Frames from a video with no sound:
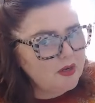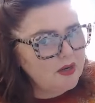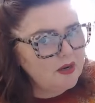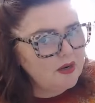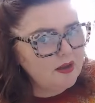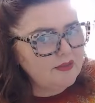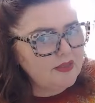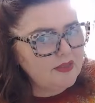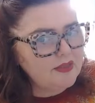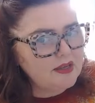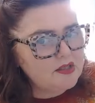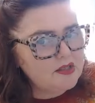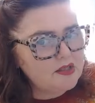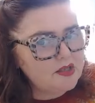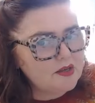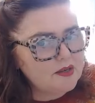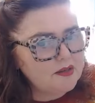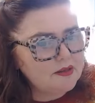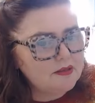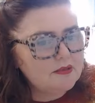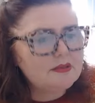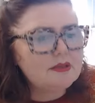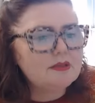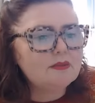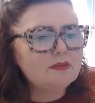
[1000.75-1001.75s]
We like that,
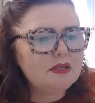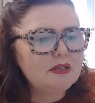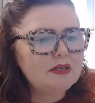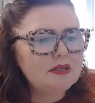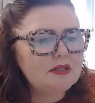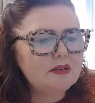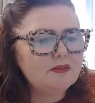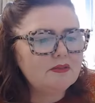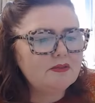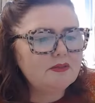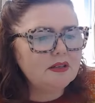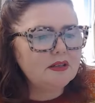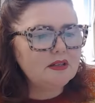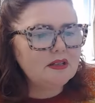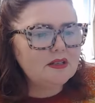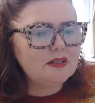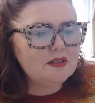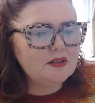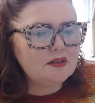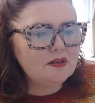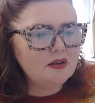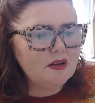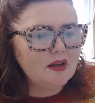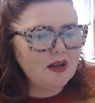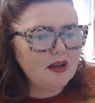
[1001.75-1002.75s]
Charles. We definitely
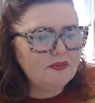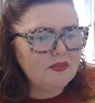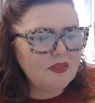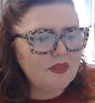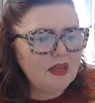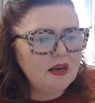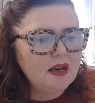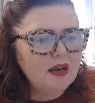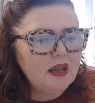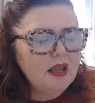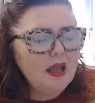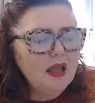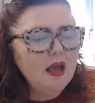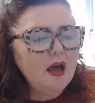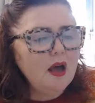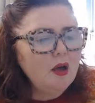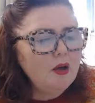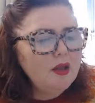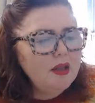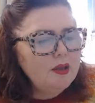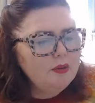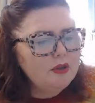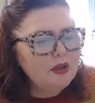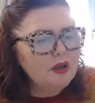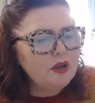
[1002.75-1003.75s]
do like that.
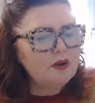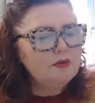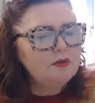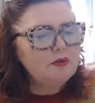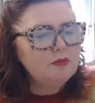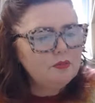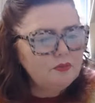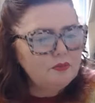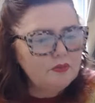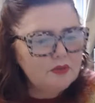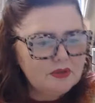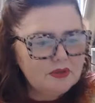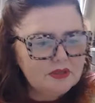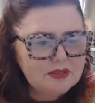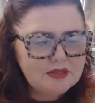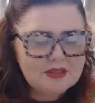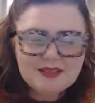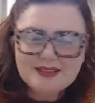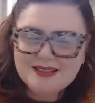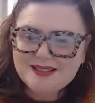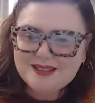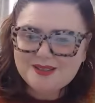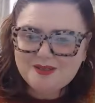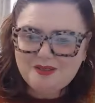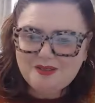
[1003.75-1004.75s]
Oh, here we go.
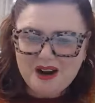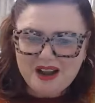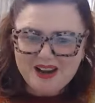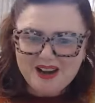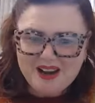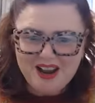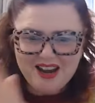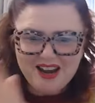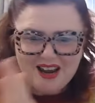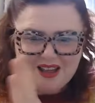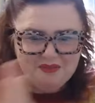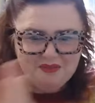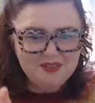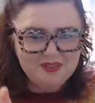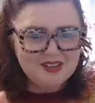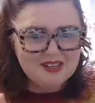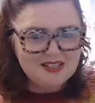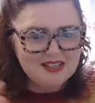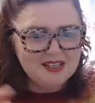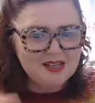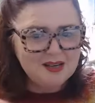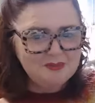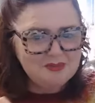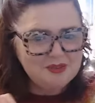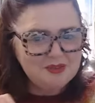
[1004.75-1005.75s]
This is great. I love
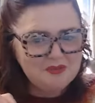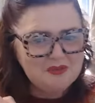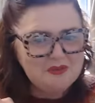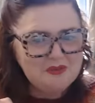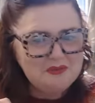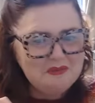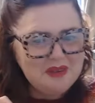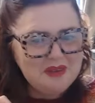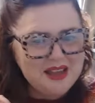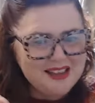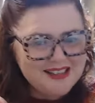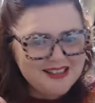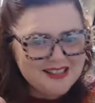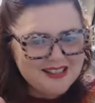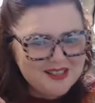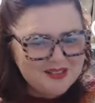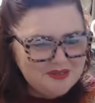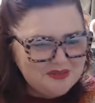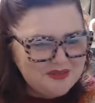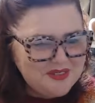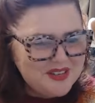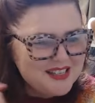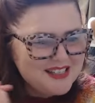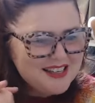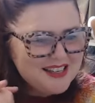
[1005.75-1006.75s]
this. Tips from the
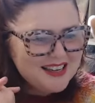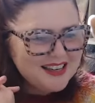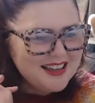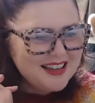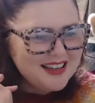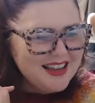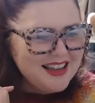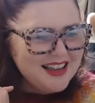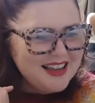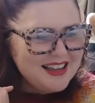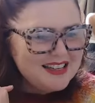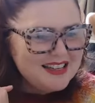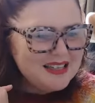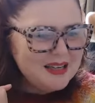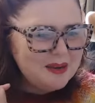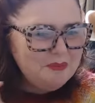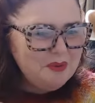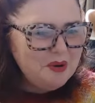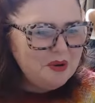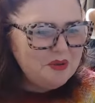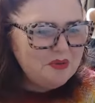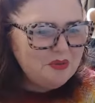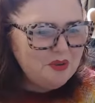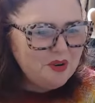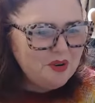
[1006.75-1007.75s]
master of knitting.
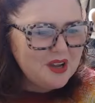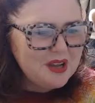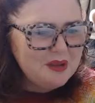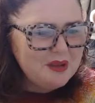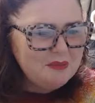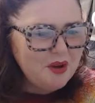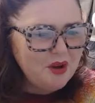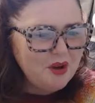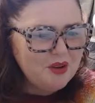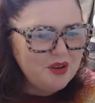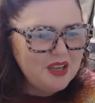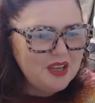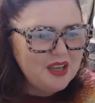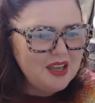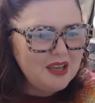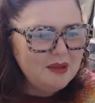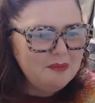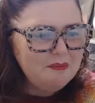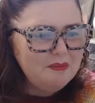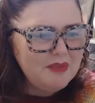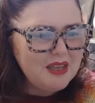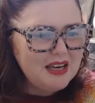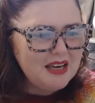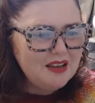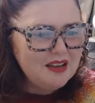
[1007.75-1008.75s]
Tip on frogging
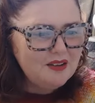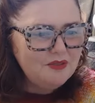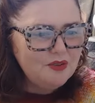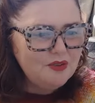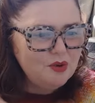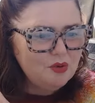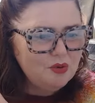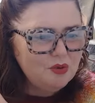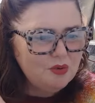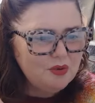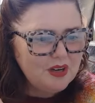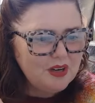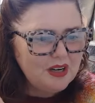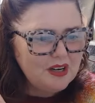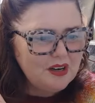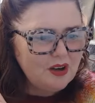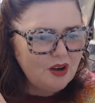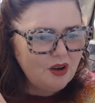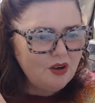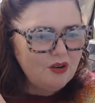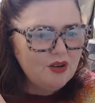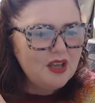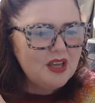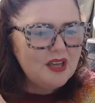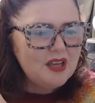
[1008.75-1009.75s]
mohair. Many of you already
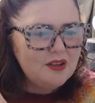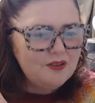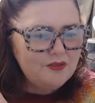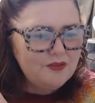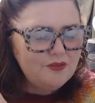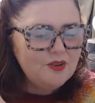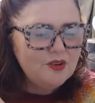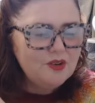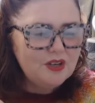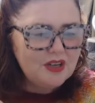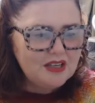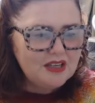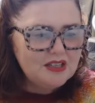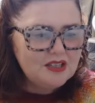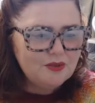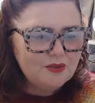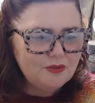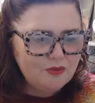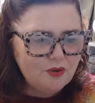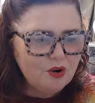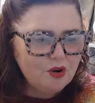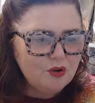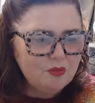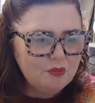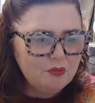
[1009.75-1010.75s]
know, if you need
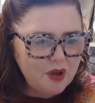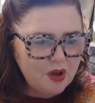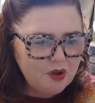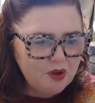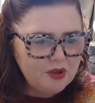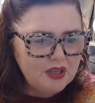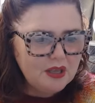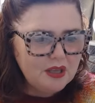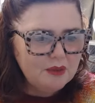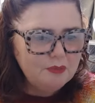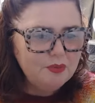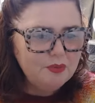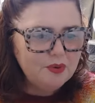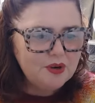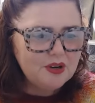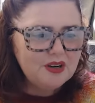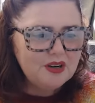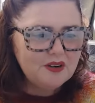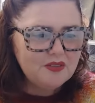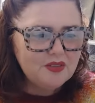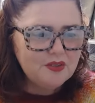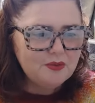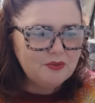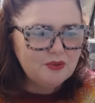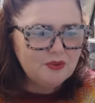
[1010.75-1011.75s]
to frog mohair, put
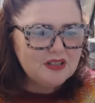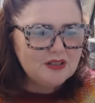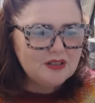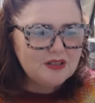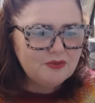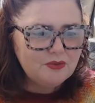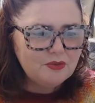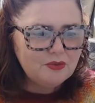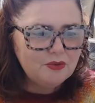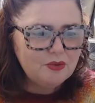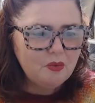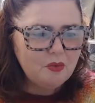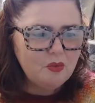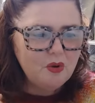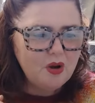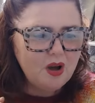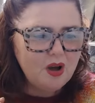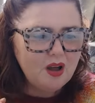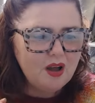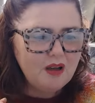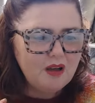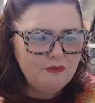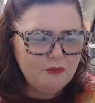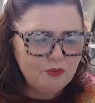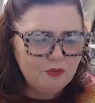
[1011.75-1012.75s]
it in the freezer for
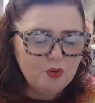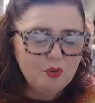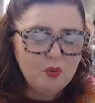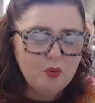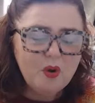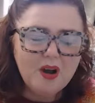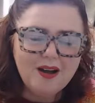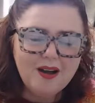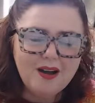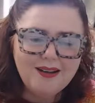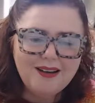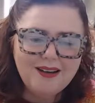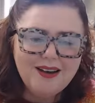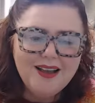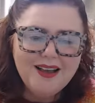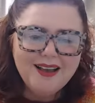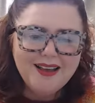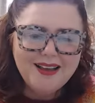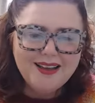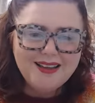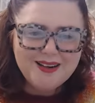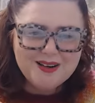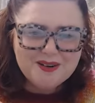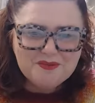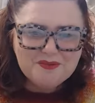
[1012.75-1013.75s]
a while,
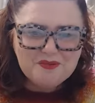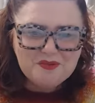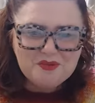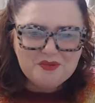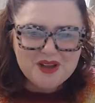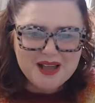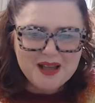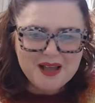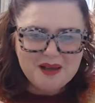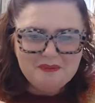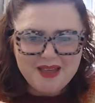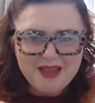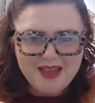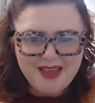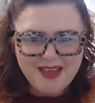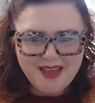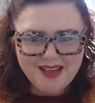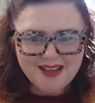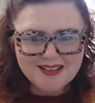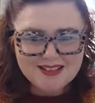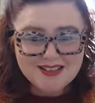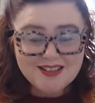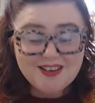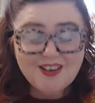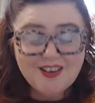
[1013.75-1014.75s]
and it will come
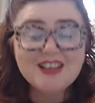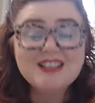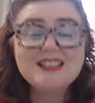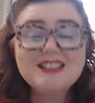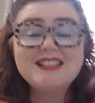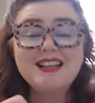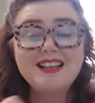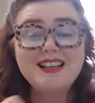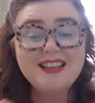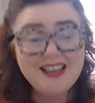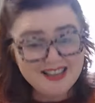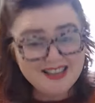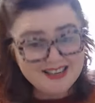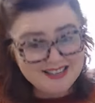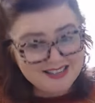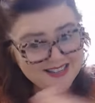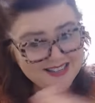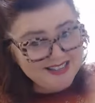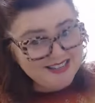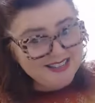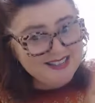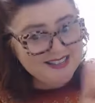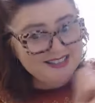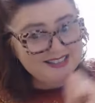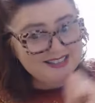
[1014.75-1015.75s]
out nicely. And
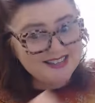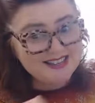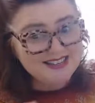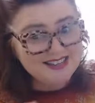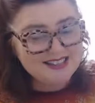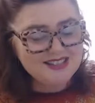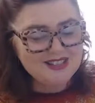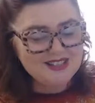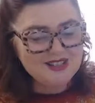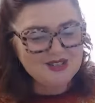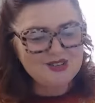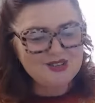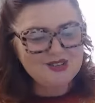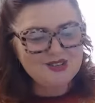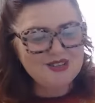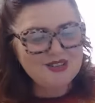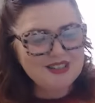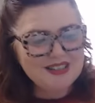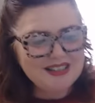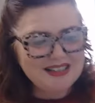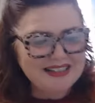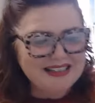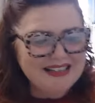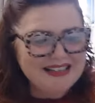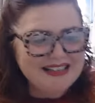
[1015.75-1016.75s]
yes, it
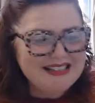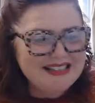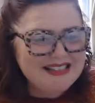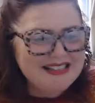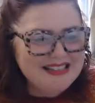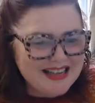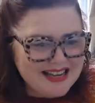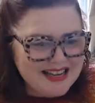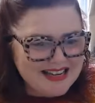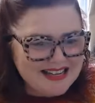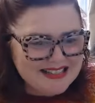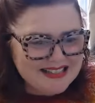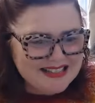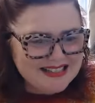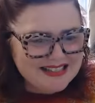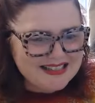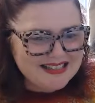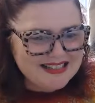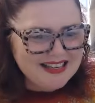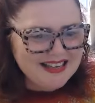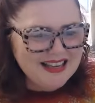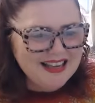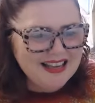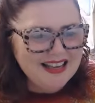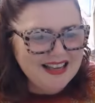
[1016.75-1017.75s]
certainly
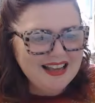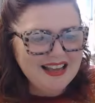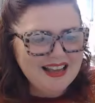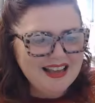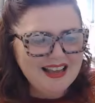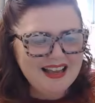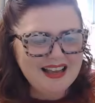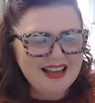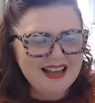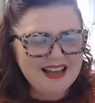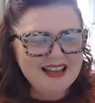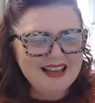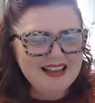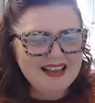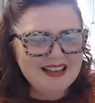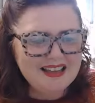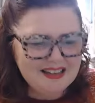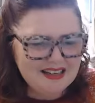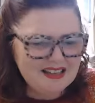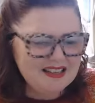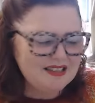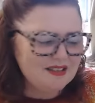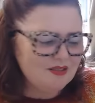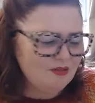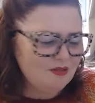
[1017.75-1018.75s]
does.
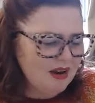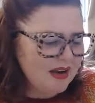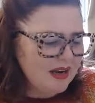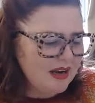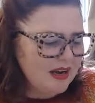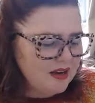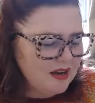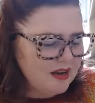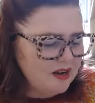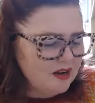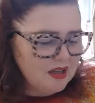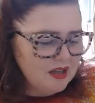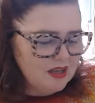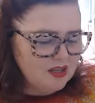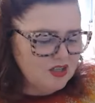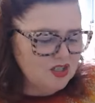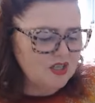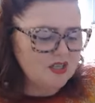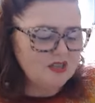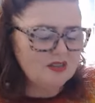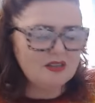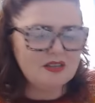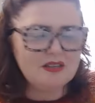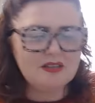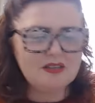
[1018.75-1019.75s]
It is great. And
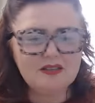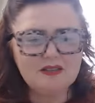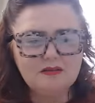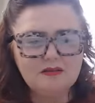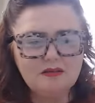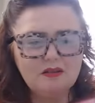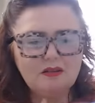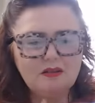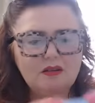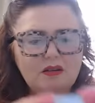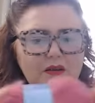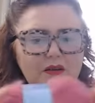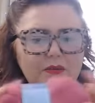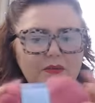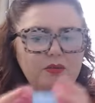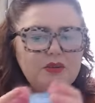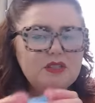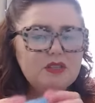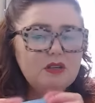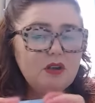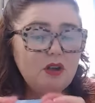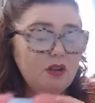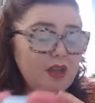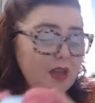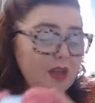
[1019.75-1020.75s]
actually, we're
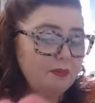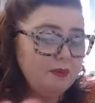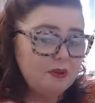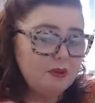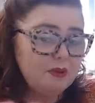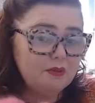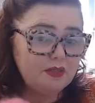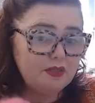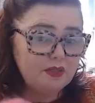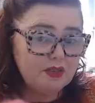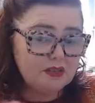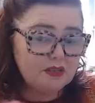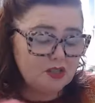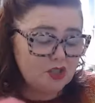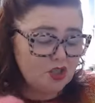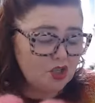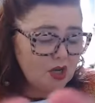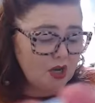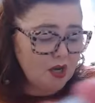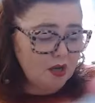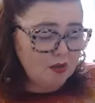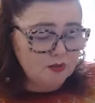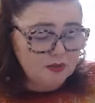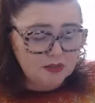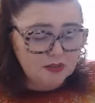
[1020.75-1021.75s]
so happy with this,
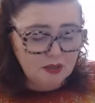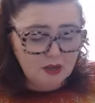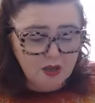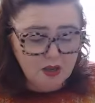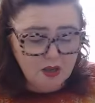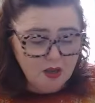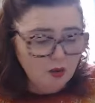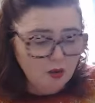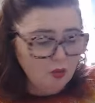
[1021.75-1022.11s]
Charles.